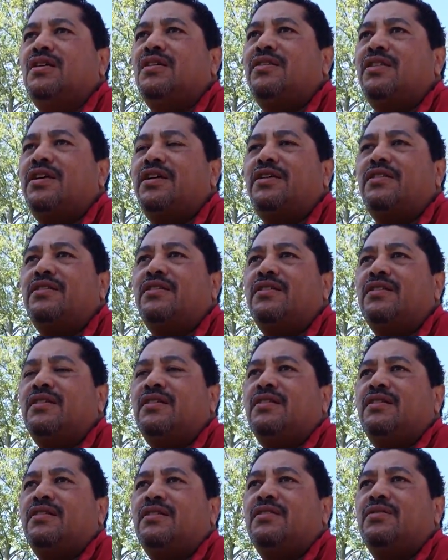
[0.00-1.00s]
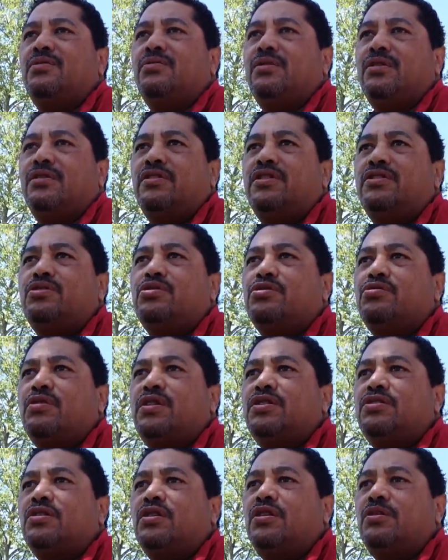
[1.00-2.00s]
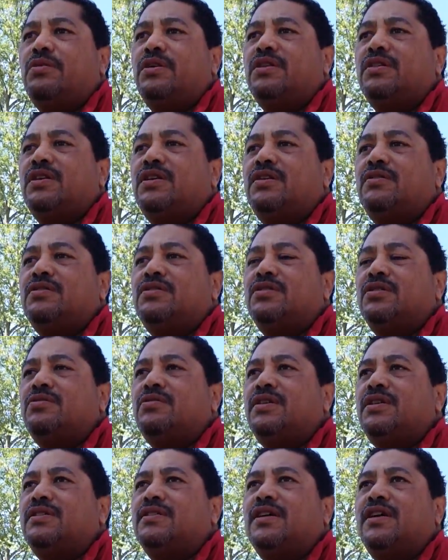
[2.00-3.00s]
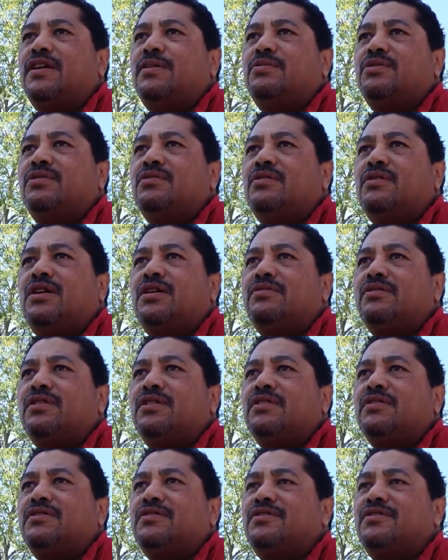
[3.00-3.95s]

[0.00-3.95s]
that are where the interest rates are right now. It's a great time to go out there.